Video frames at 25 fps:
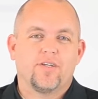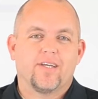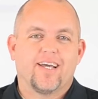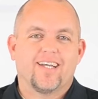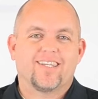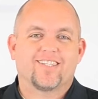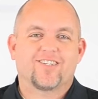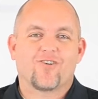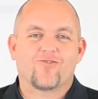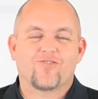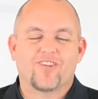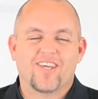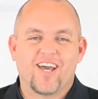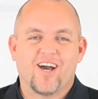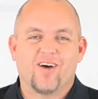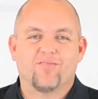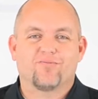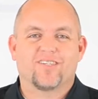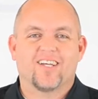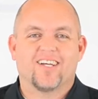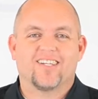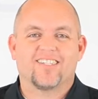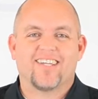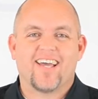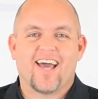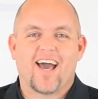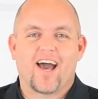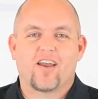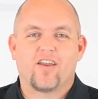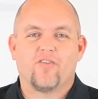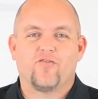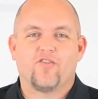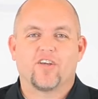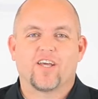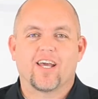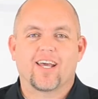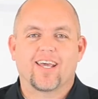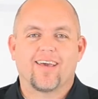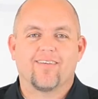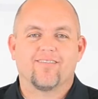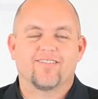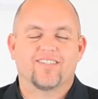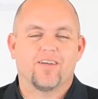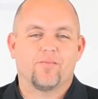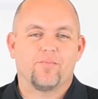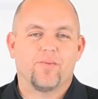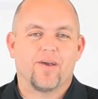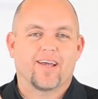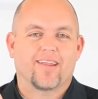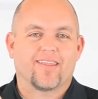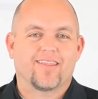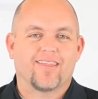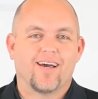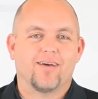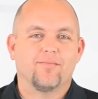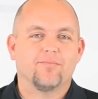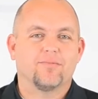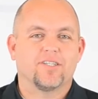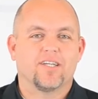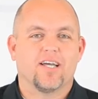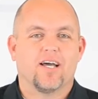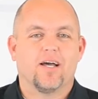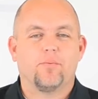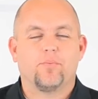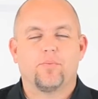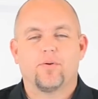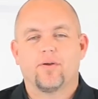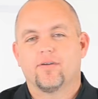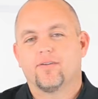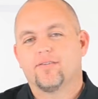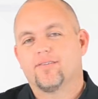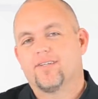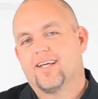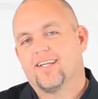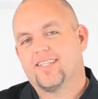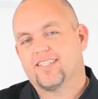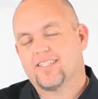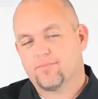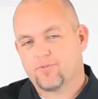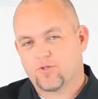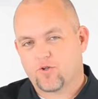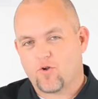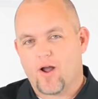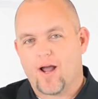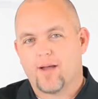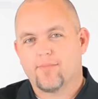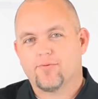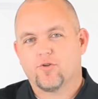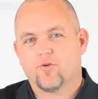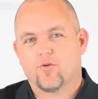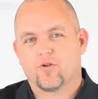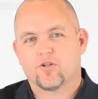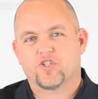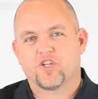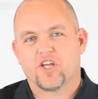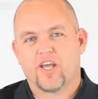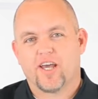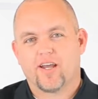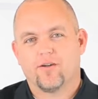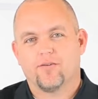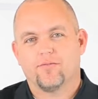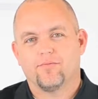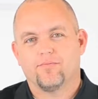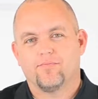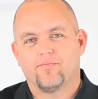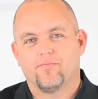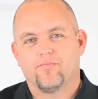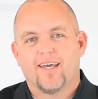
it certainly helps us out if you could give us a big thumbs up and subscribe to our channel.